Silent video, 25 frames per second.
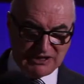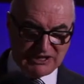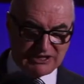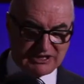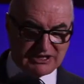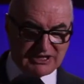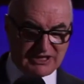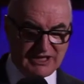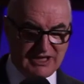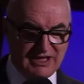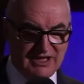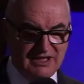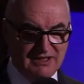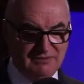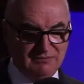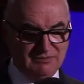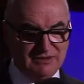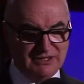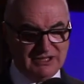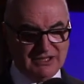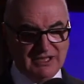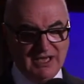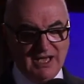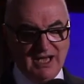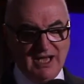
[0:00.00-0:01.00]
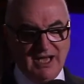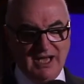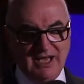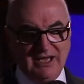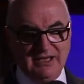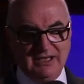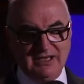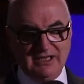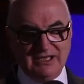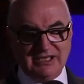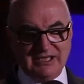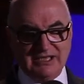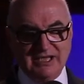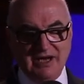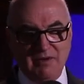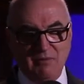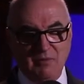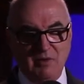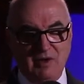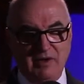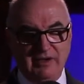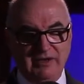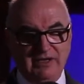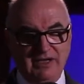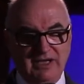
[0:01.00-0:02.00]
it seems that
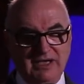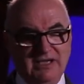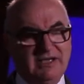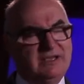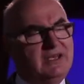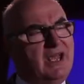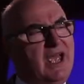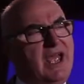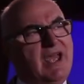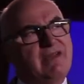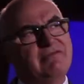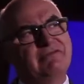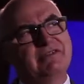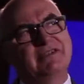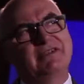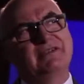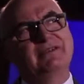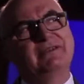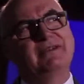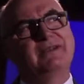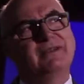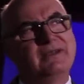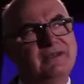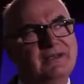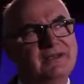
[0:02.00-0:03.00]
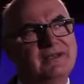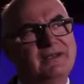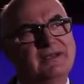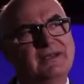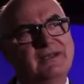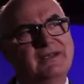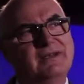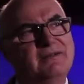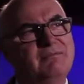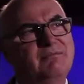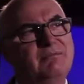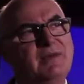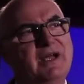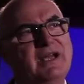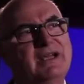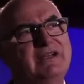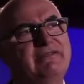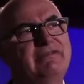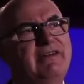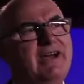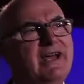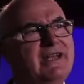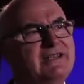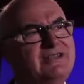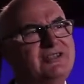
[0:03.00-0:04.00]
someone in heaven may
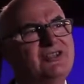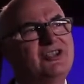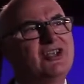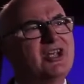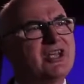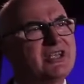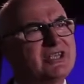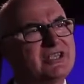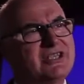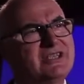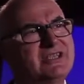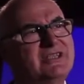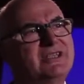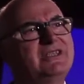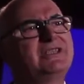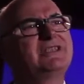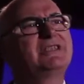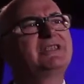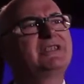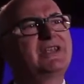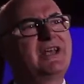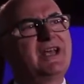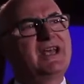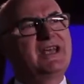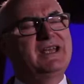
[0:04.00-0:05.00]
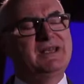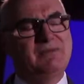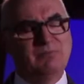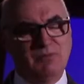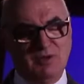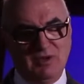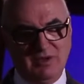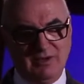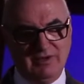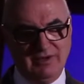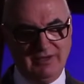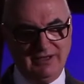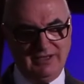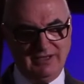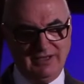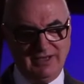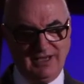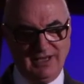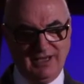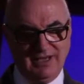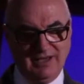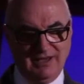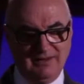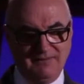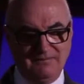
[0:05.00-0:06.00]
have had just the same
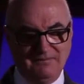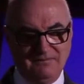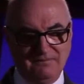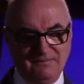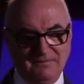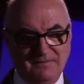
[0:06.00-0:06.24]
idea.